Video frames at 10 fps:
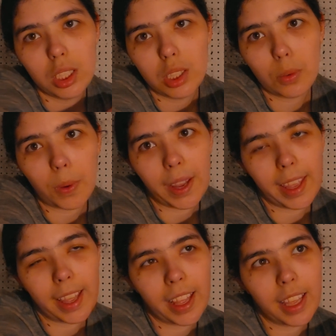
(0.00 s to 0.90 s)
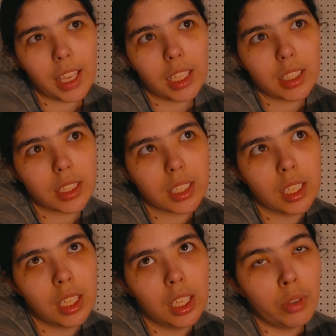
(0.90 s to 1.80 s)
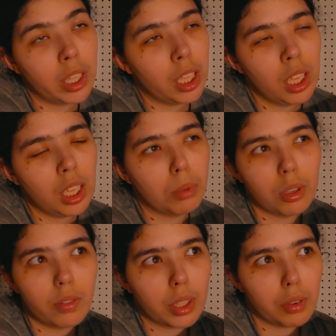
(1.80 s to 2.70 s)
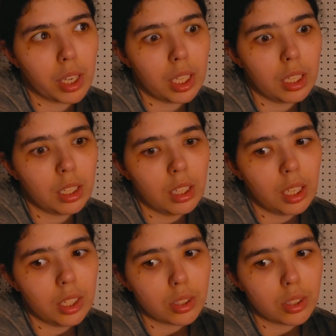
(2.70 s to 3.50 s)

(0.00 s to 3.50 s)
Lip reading: It's a YA. It's really beautifully written.